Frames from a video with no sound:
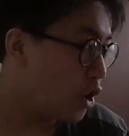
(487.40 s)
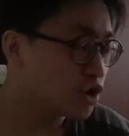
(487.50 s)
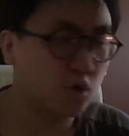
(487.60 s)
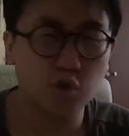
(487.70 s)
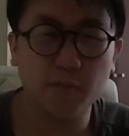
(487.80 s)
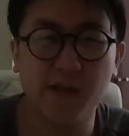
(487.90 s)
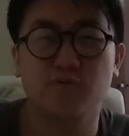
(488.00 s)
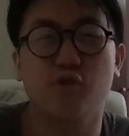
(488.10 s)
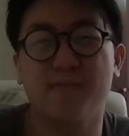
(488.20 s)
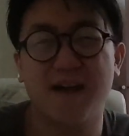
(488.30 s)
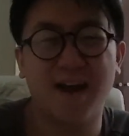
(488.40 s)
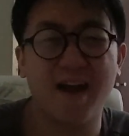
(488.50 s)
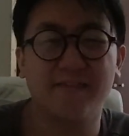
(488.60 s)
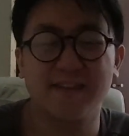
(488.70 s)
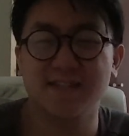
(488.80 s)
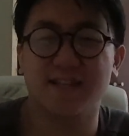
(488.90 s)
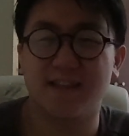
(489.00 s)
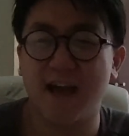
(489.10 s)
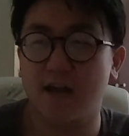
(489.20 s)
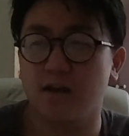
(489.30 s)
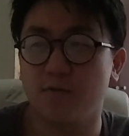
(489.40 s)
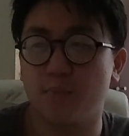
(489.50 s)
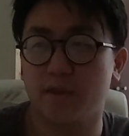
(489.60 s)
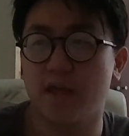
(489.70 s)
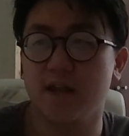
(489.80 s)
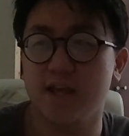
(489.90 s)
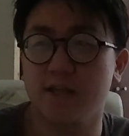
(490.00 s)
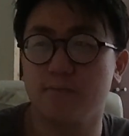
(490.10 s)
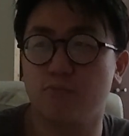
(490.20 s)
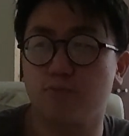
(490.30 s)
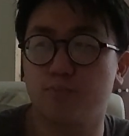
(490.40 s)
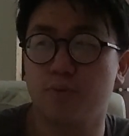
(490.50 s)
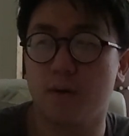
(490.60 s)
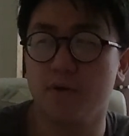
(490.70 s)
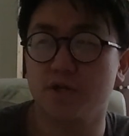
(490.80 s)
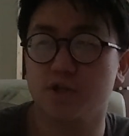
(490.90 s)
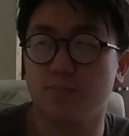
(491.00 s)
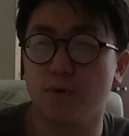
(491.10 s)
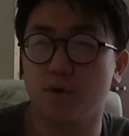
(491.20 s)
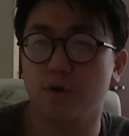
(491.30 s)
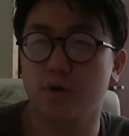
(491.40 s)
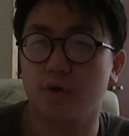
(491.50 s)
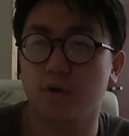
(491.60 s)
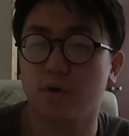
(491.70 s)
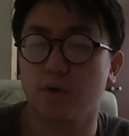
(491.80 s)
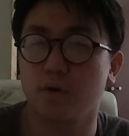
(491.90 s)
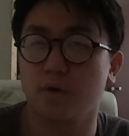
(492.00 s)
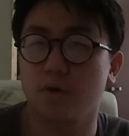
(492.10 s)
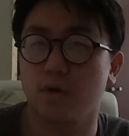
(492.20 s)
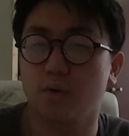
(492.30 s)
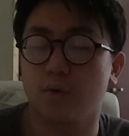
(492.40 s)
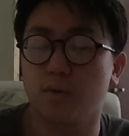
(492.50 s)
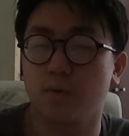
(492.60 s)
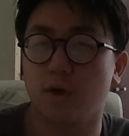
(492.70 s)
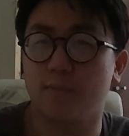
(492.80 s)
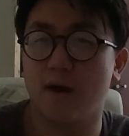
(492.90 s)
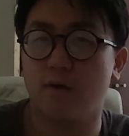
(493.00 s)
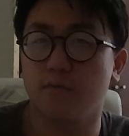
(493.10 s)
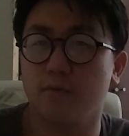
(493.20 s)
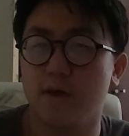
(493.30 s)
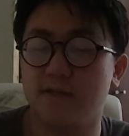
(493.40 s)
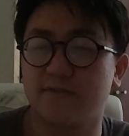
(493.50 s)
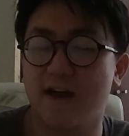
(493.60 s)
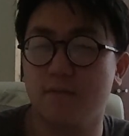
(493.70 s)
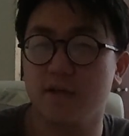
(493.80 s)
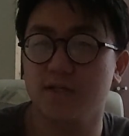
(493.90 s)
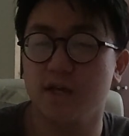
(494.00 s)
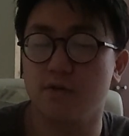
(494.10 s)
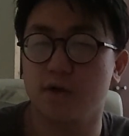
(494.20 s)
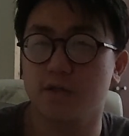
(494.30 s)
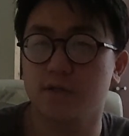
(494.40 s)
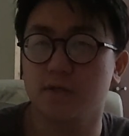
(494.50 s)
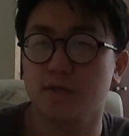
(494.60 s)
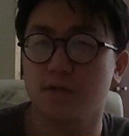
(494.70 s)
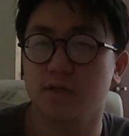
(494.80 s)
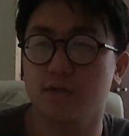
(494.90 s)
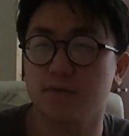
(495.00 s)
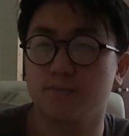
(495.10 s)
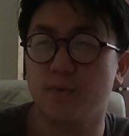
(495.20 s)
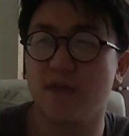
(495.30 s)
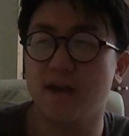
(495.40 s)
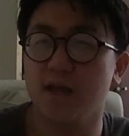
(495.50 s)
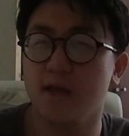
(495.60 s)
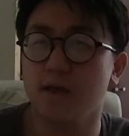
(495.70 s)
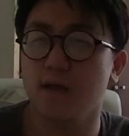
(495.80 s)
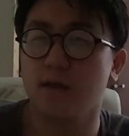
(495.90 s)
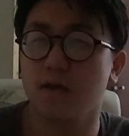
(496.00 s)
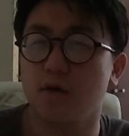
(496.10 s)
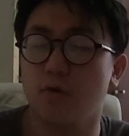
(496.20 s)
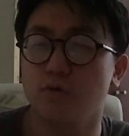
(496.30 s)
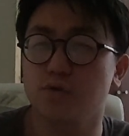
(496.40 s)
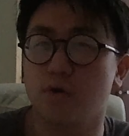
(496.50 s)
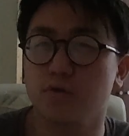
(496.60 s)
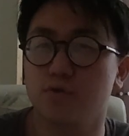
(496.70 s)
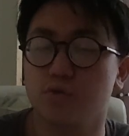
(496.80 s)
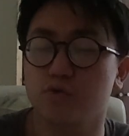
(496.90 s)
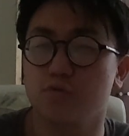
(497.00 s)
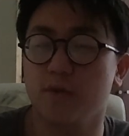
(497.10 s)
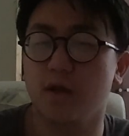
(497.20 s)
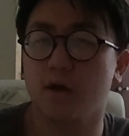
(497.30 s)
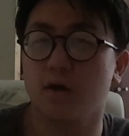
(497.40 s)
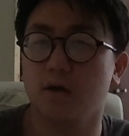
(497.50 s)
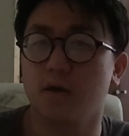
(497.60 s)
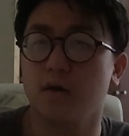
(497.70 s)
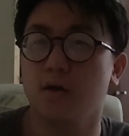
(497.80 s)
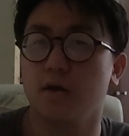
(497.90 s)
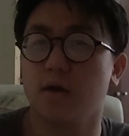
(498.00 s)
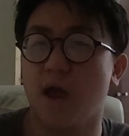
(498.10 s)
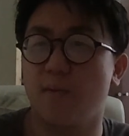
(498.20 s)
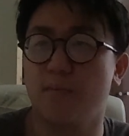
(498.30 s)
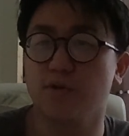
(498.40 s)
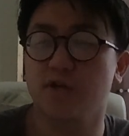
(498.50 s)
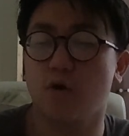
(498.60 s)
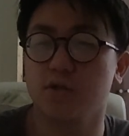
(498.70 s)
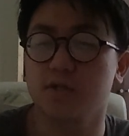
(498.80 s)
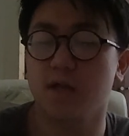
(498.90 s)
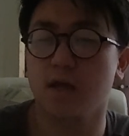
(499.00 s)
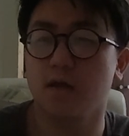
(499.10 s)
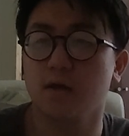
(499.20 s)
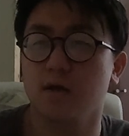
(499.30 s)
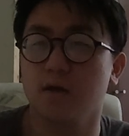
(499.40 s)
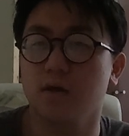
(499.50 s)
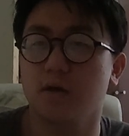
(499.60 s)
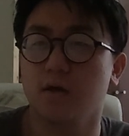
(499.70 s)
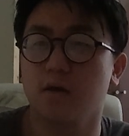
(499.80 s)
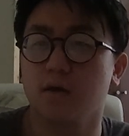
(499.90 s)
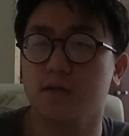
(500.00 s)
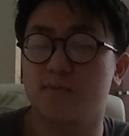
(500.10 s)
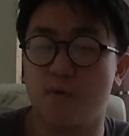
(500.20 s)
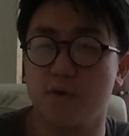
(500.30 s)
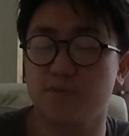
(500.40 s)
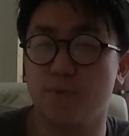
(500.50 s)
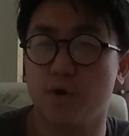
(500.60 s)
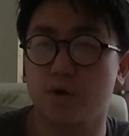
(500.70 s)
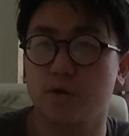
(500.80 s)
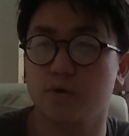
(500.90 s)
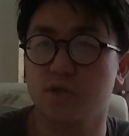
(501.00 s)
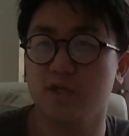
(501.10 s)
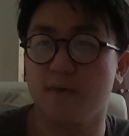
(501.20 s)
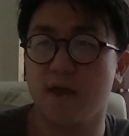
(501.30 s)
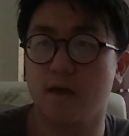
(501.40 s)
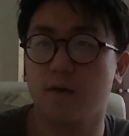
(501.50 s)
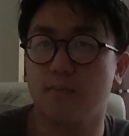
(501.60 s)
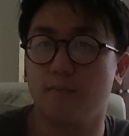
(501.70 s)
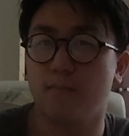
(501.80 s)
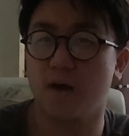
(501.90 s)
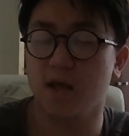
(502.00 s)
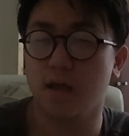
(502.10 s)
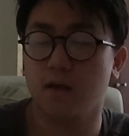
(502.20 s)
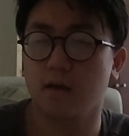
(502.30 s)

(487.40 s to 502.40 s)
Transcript: social media has ruined my life. This isn't that. But then he publishes a book about his family secrets. But then he goes onto social media and promotes it constantly to promote his book to make money.